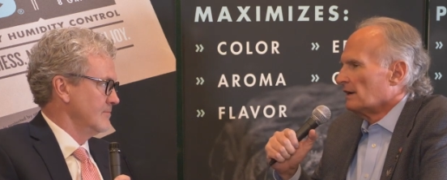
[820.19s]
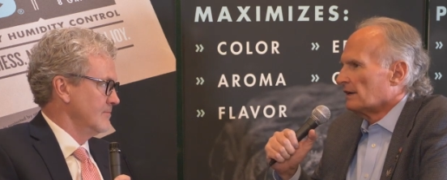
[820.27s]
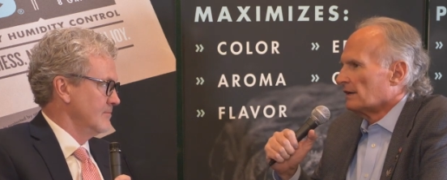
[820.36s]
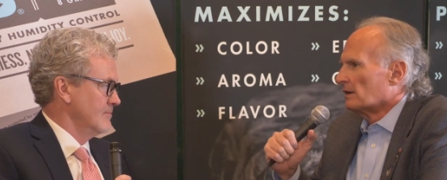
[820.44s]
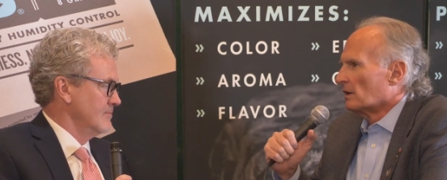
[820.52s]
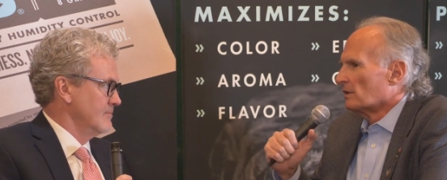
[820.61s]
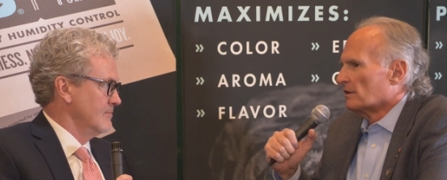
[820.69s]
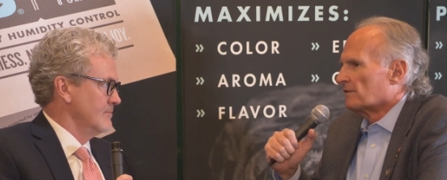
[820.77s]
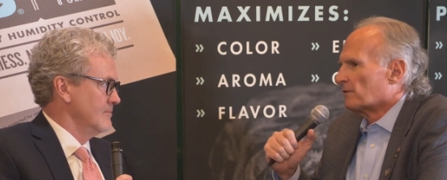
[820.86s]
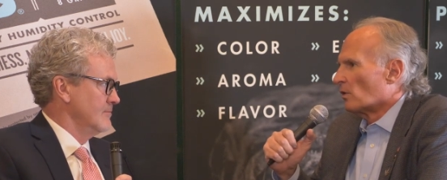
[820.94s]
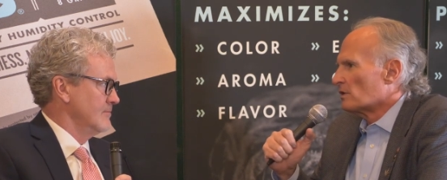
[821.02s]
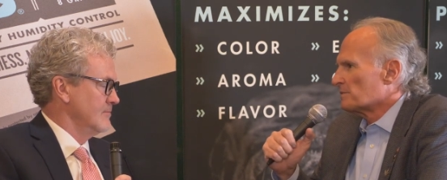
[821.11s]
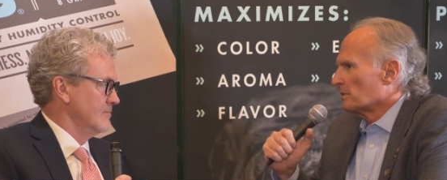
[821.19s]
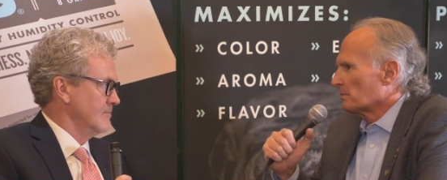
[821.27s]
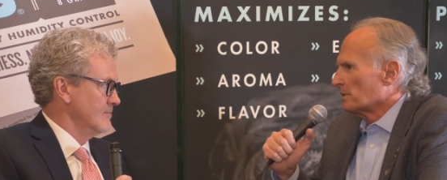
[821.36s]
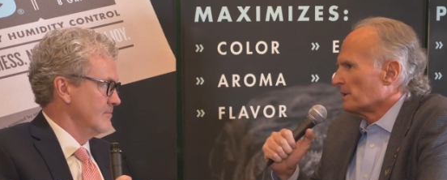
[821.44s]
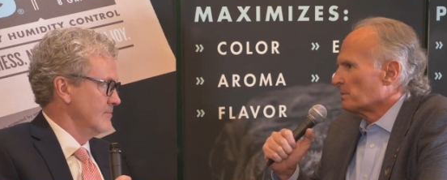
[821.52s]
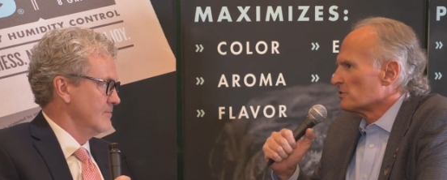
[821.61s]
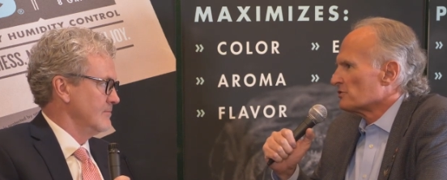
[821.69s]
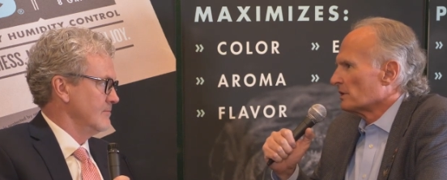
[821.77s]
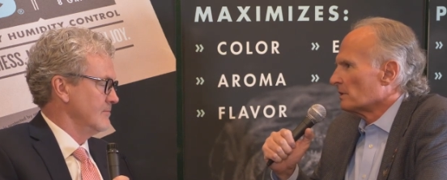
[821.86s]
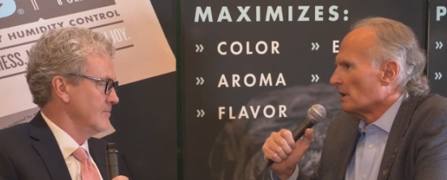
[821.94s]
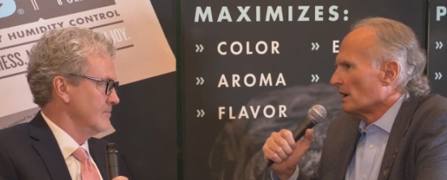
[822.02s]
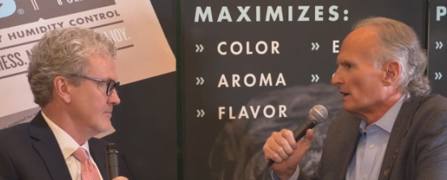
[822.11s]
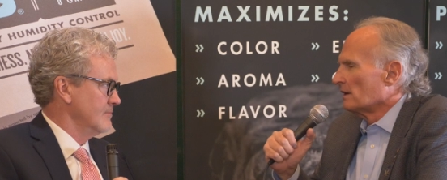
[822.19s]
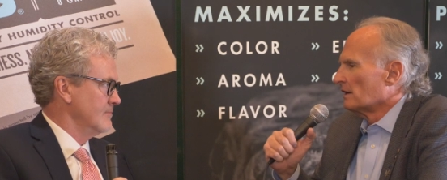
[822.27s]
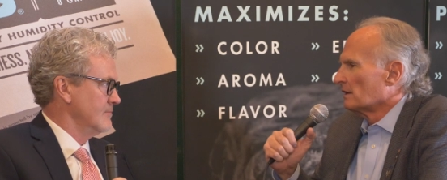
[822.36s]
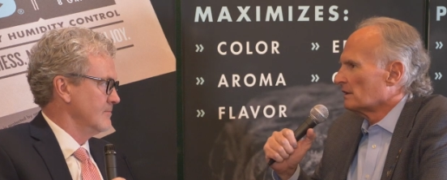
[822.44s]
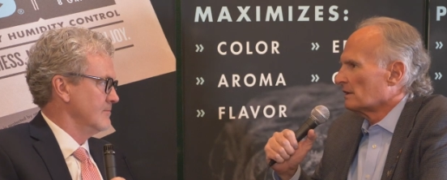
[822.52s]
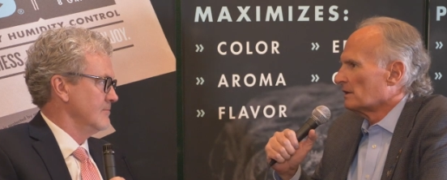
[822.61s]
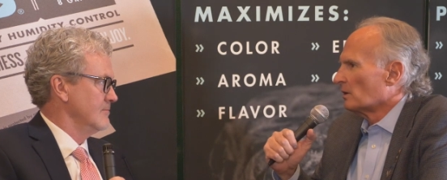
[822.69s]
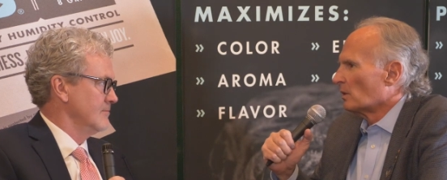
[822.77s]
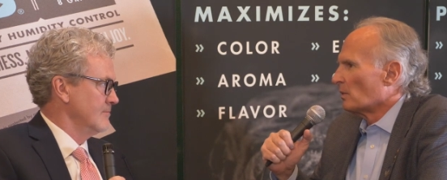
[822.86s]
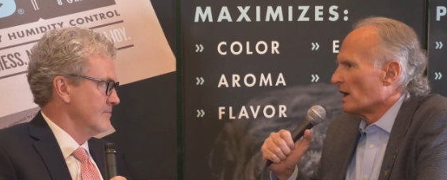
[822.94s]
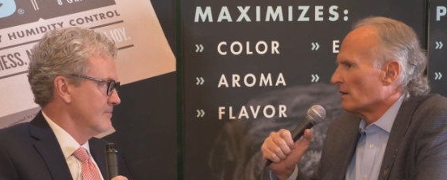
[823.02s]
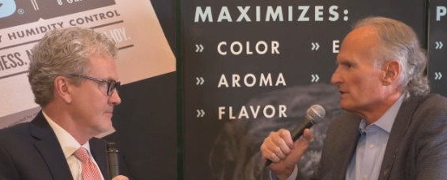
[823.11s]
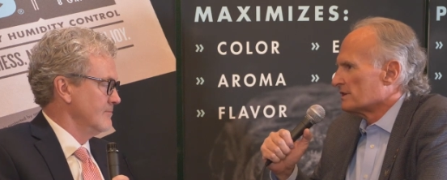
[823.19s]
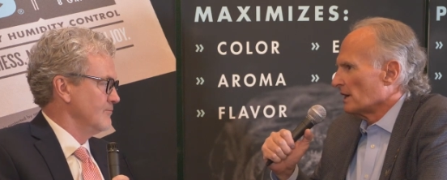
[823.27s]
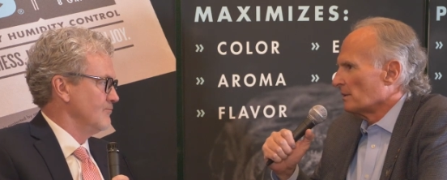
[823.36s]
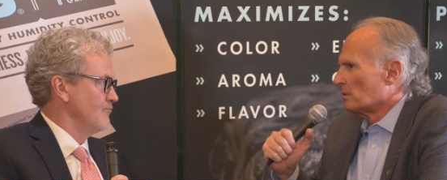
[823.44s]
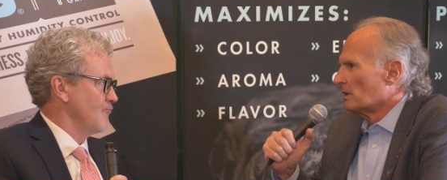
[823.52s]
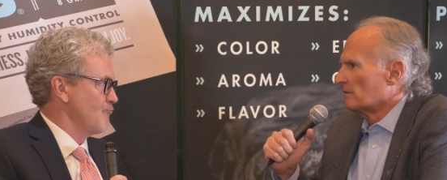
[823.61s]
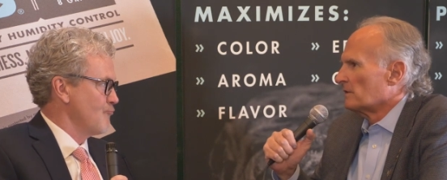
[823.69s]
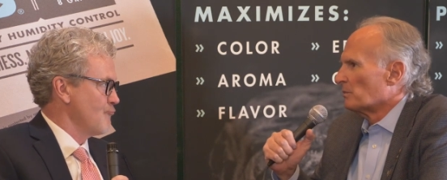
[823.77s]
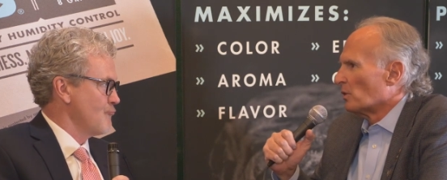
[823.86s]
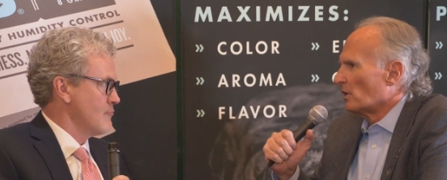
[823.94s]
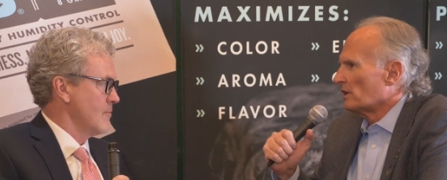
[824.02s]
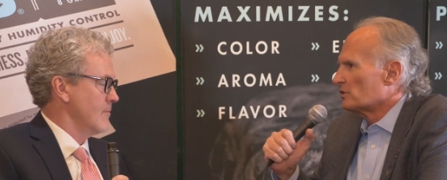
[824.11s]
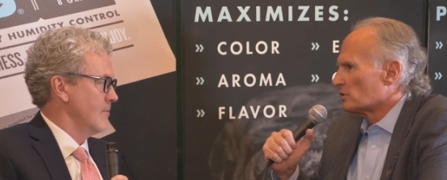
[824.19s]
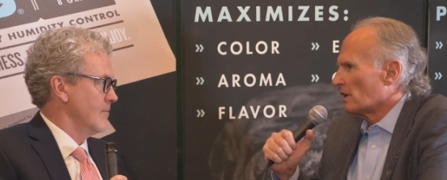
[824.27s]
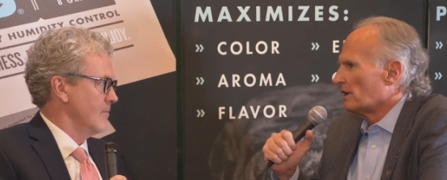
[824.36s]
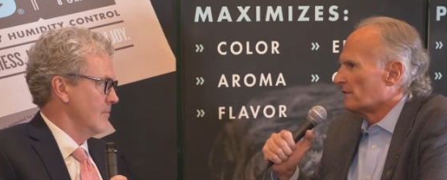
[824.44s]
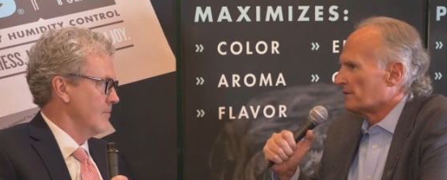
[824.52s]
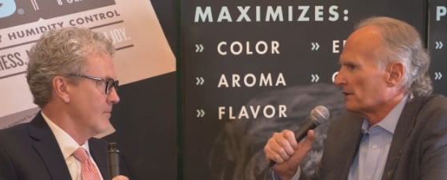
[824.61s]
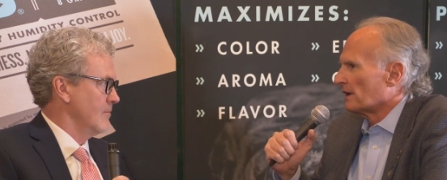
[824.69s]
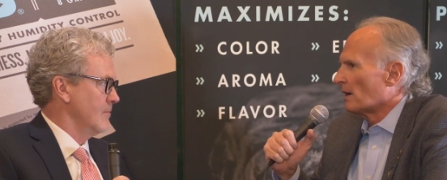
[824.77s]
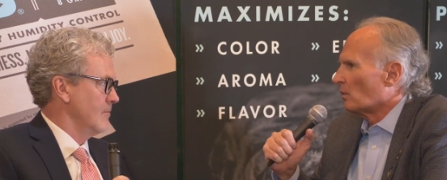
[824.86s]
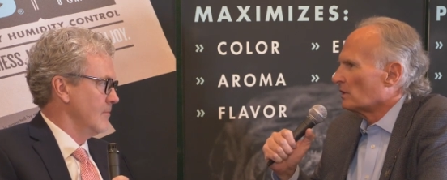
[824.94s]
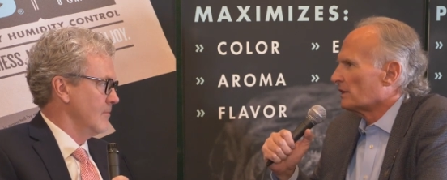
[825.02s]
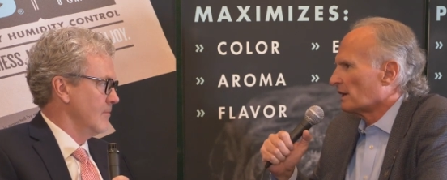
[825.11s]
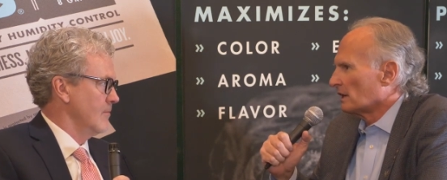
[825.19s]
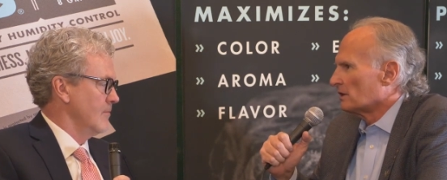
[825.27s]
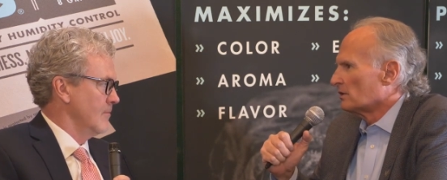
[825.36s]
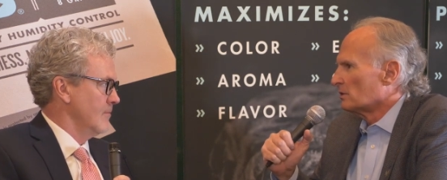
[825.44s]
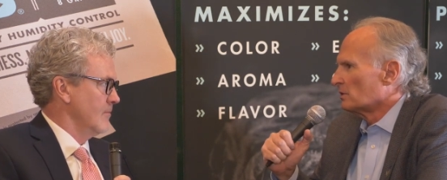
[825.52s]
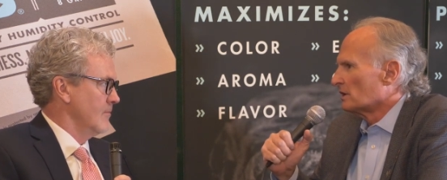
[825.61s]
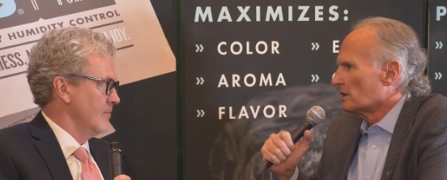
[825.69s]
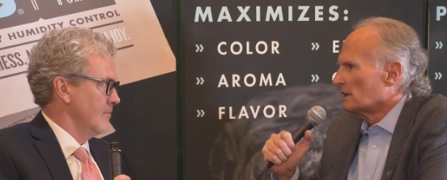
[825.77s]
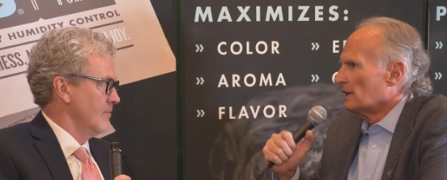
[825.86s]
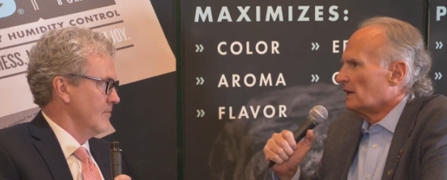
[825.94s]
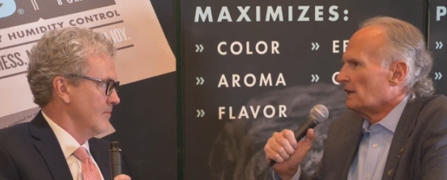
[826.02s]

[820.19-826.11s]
Speaker 1: you know, the enforcement people sit around, a, you know, a round table every morning trying to figure out what they can do to,